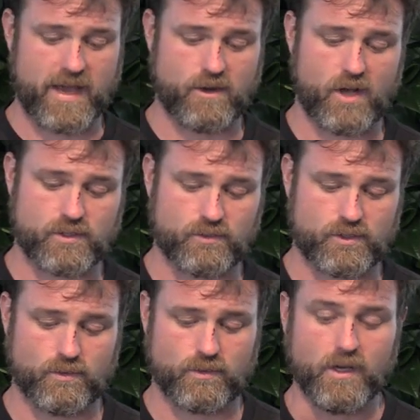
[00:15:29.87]
And it also will
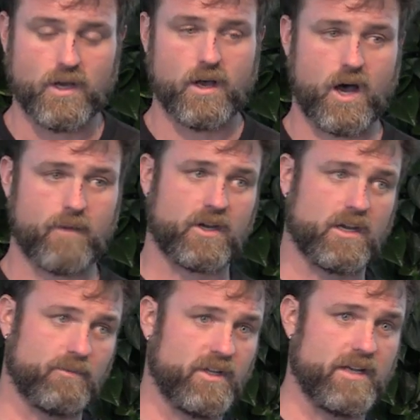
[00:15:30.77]
do a
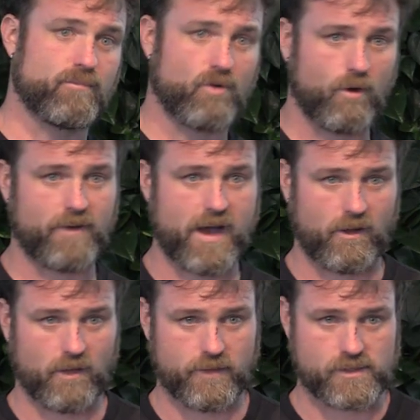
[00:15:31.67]
complete
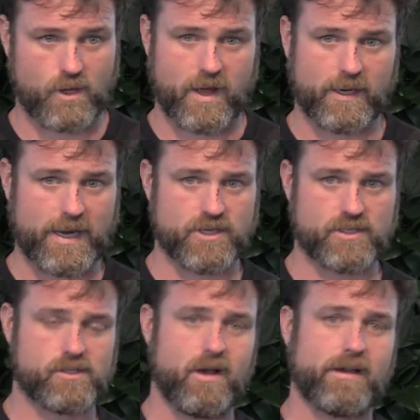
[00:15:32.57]
profile of slow
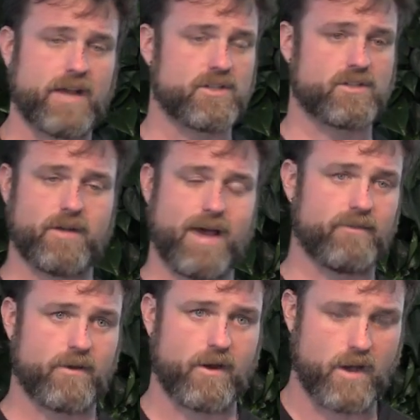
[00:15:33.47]
allocations. Slow allocations don't
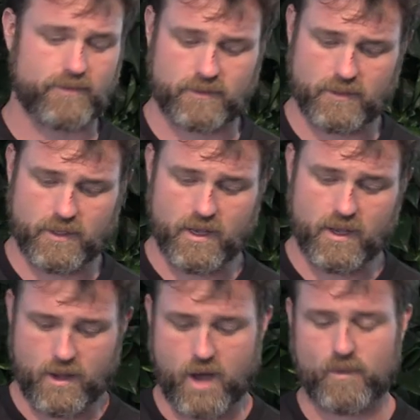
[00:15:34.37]
happen very often.
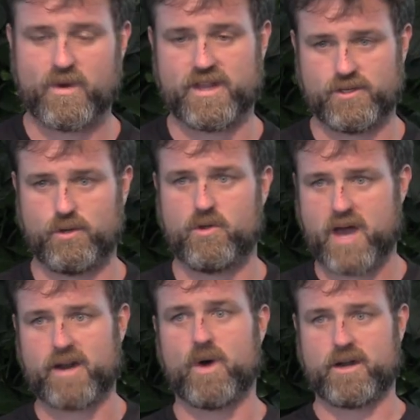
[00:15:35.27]
But when they do, you
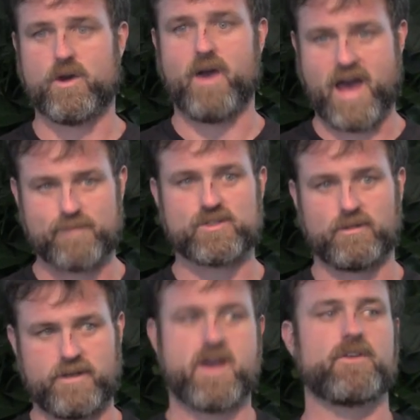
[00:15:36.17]
kind of want to know
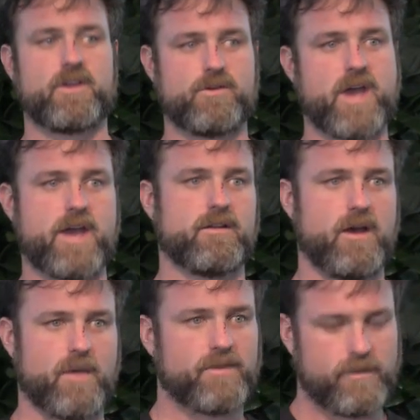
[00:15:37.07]
absolutely everything you can
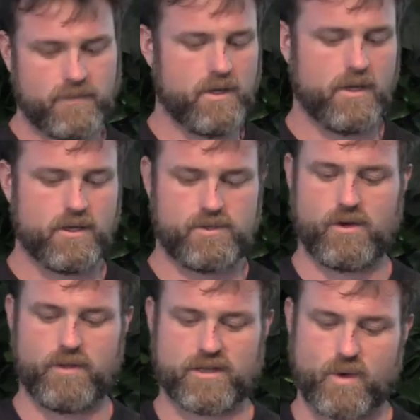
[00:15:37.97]
about them.
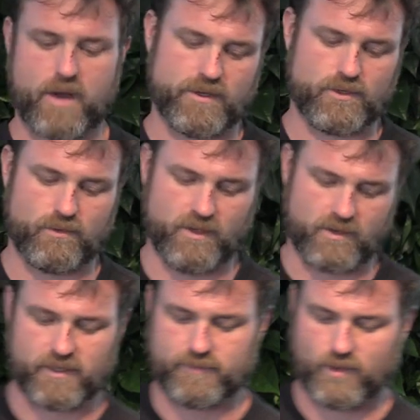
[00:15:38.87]
So that's why we do the
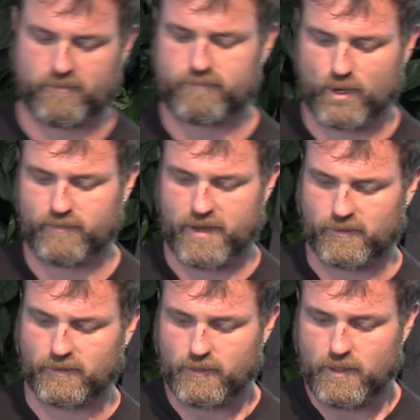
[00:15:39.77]
complete profile.